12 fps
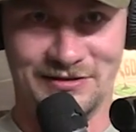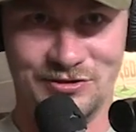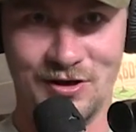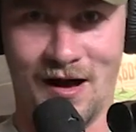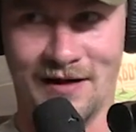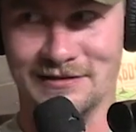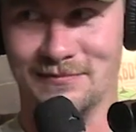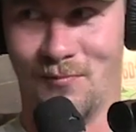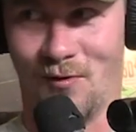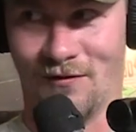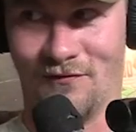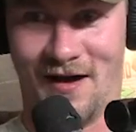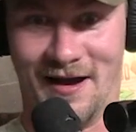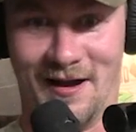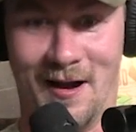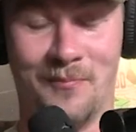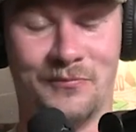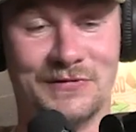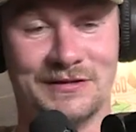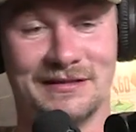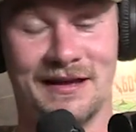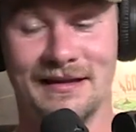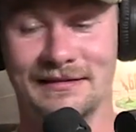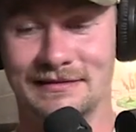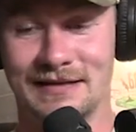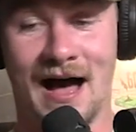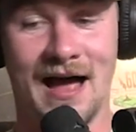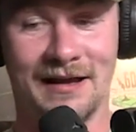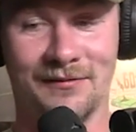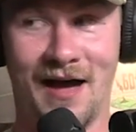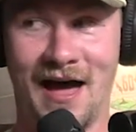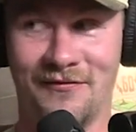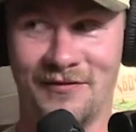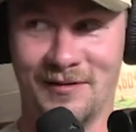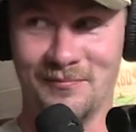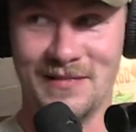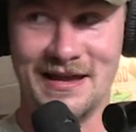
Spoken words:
Just mortified. And I'm just dying laughing.